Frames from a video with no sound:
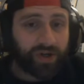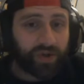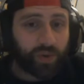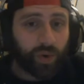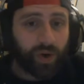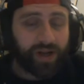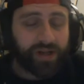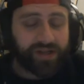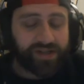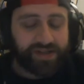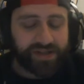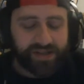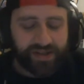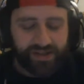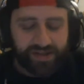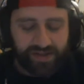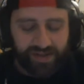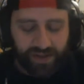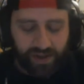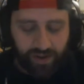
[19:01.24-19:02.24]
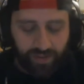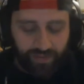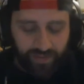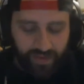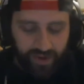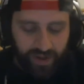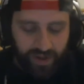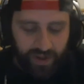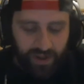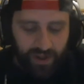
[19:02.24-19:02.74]
twice. So,
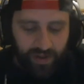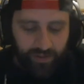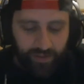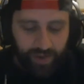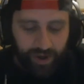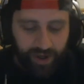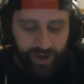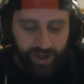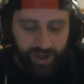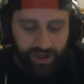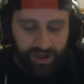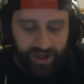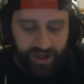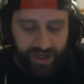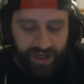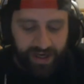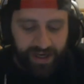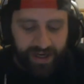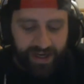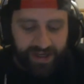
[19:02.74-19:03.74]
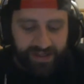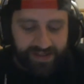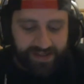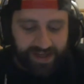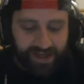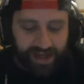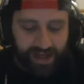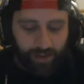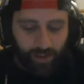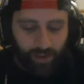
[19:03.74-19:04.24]
but again, guys,
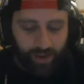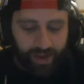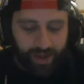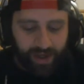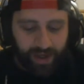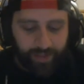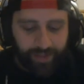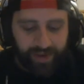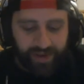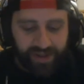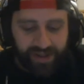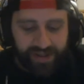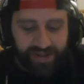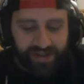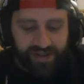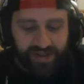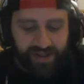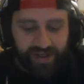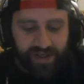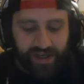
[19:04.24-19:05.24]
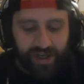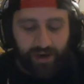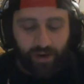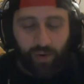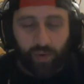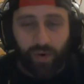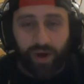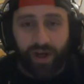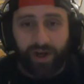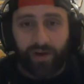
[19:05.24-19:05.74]
I will hang up and listen. I
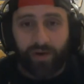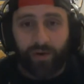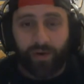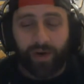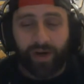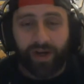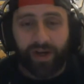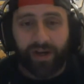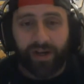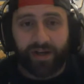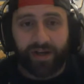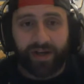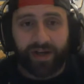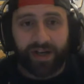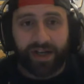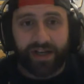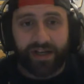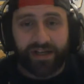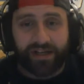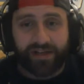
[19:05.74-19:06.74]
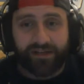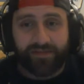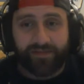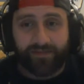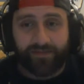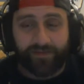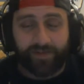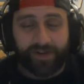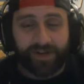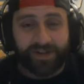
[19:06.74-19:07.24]
don't want to, again,
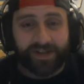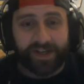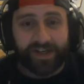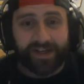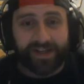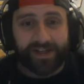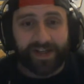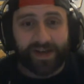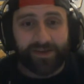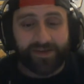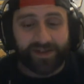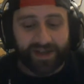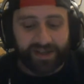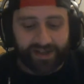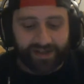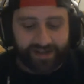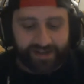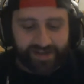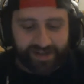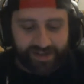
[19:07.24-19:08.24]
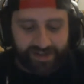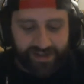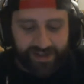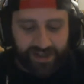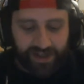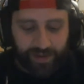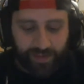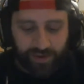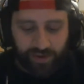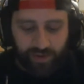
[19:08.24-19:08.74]
for the second time saying this,
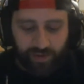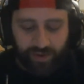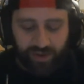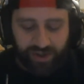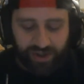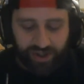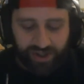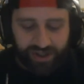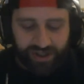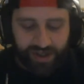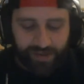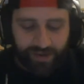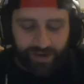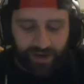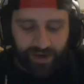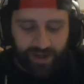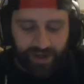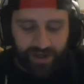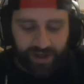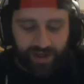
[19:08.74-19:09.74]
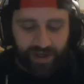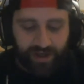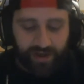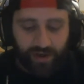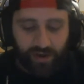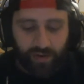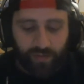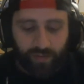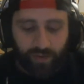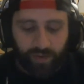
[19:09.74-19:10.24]
take up too much of your time tonight. I
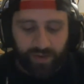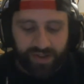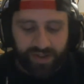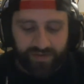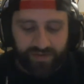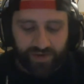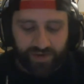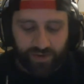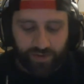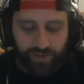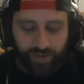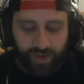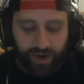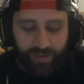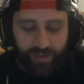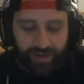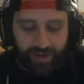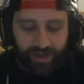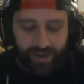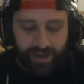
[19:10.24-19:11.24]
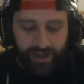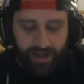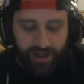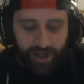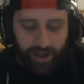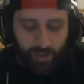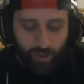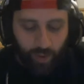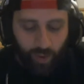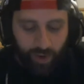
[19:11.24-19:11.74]
know most of you probably
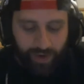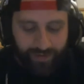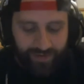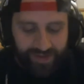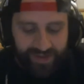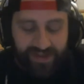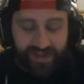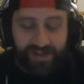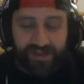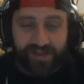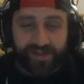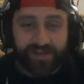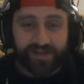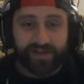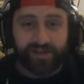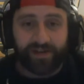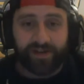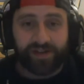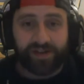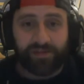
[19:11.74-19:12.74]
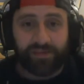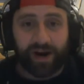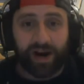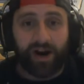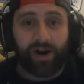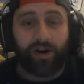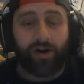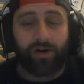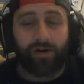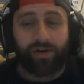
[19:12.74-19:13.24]
won't even see this until
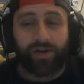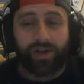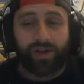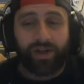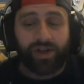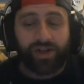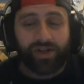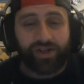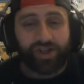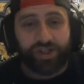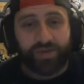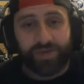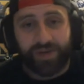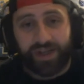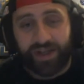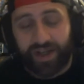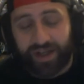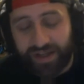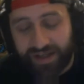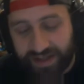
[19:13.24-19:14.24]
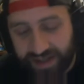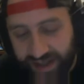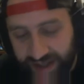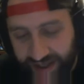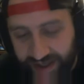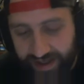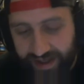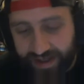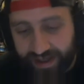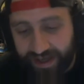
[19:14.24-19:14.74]
tomorrow, just because,
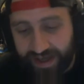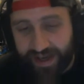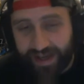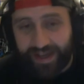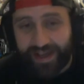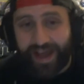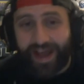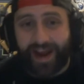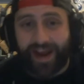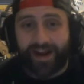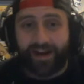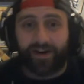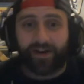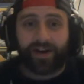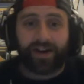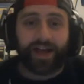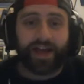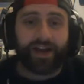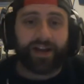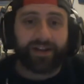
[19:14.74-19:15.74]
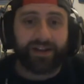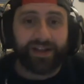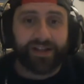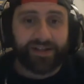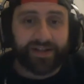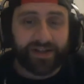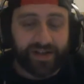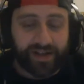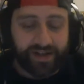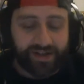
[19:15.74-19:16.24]
again, I got on here kind of late
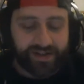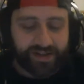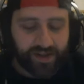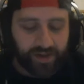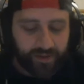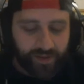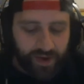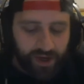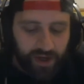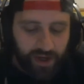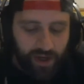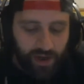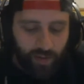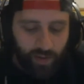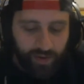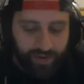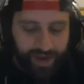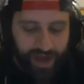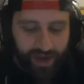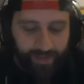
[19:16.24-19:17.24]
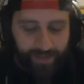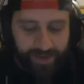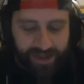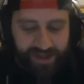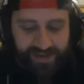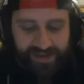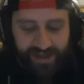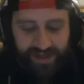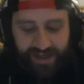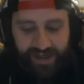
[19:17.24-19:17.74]
tonight. So with that
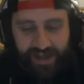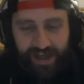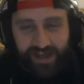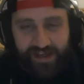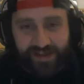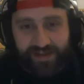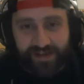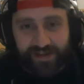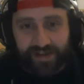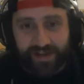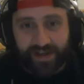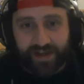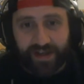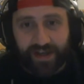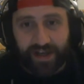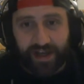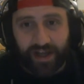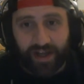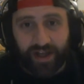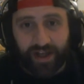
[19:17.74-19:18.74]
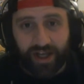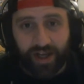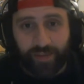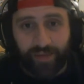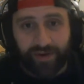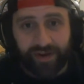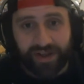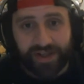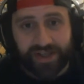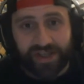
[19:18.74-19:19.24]
being said, guys, I'll hang
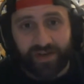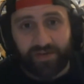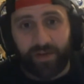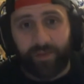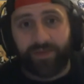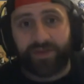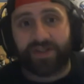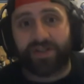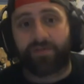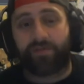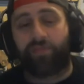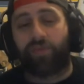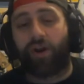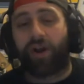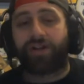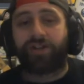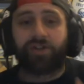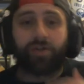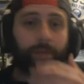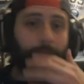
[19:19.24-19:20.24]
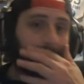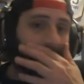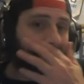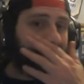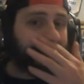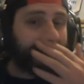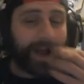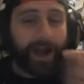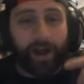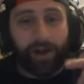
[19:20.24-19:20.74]
up and listen. Remember, this is brought to you
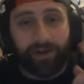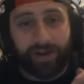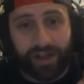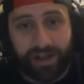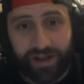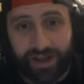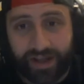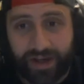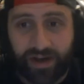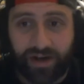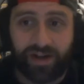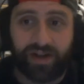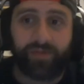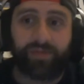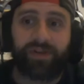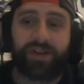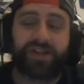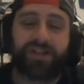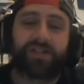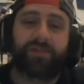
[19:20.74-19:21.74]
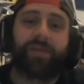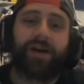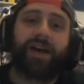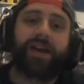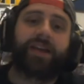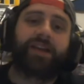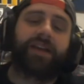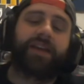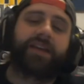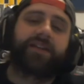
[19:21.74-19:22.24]
by Outlet Liquor, the place to
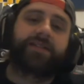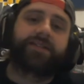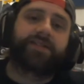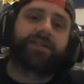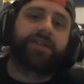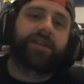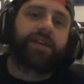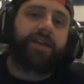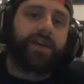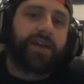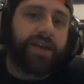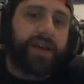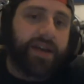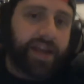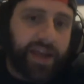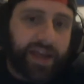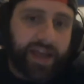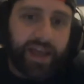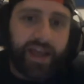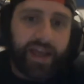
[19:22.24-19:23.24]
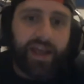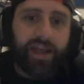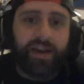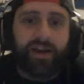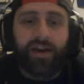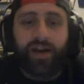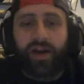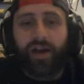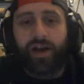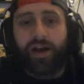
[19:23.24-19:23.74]
buy a case.
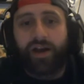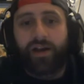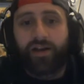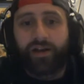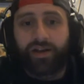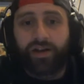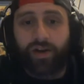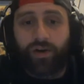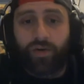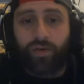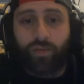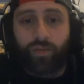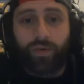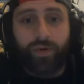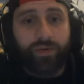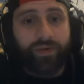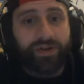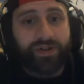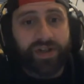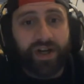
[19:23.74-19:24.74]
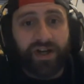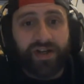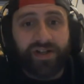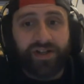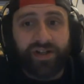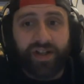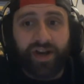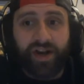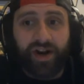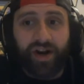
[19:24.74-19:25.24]
And, we will talk to
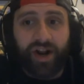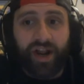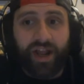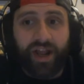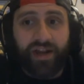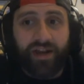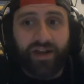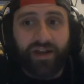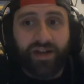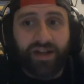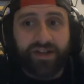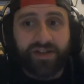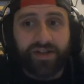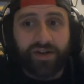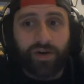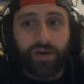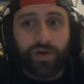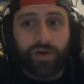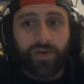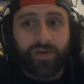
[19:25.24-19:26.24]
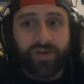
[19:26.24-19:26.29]
you later, and let's go